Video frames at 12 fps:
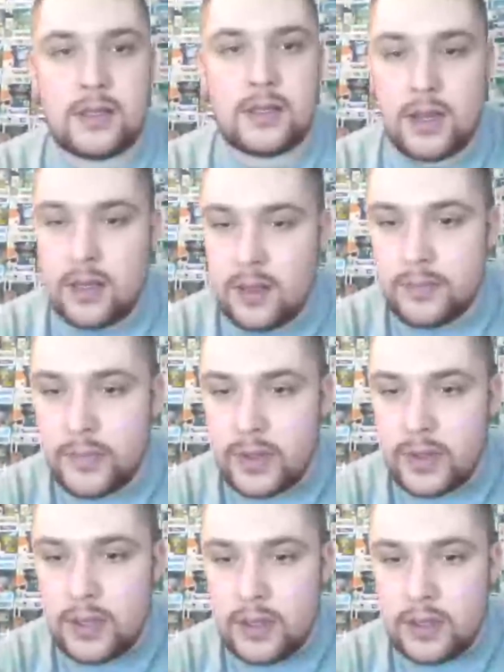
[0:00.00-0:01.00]
look that up.
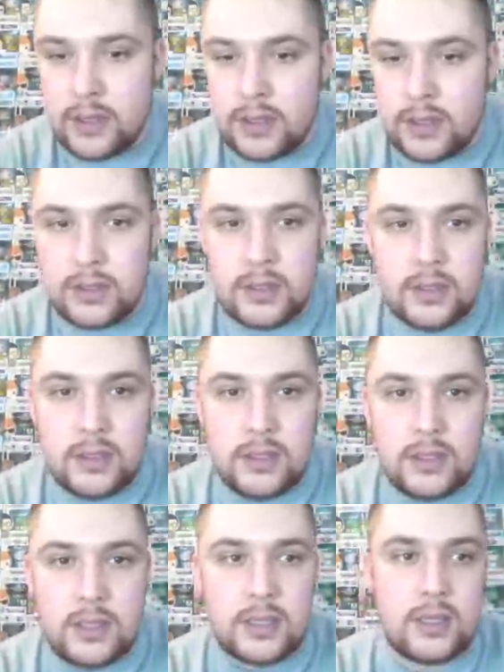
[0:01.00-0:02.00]

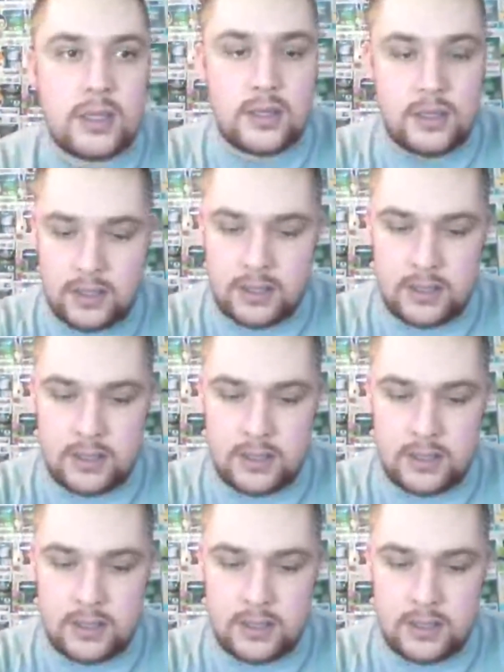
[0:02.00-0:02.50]
King.